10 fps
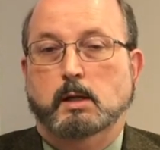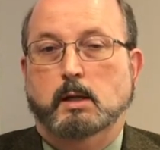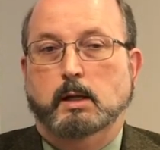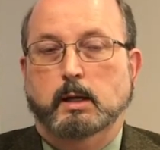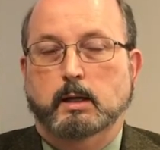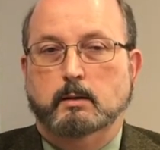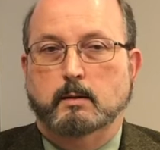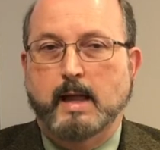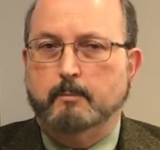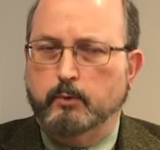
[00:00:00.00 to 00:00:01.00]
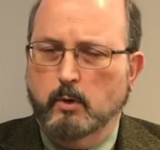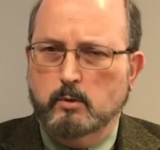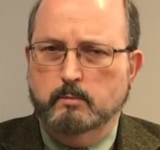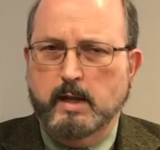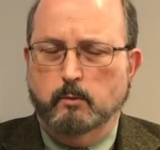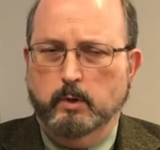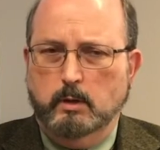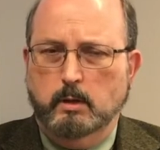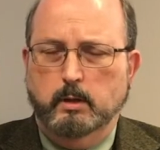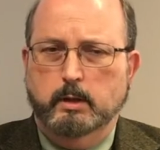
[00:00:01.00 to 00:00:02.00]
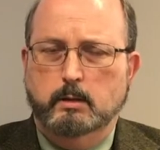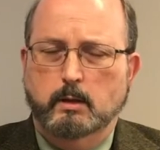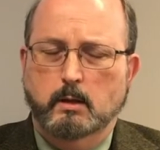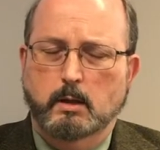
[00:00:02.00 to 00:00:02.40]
And that program, that rental and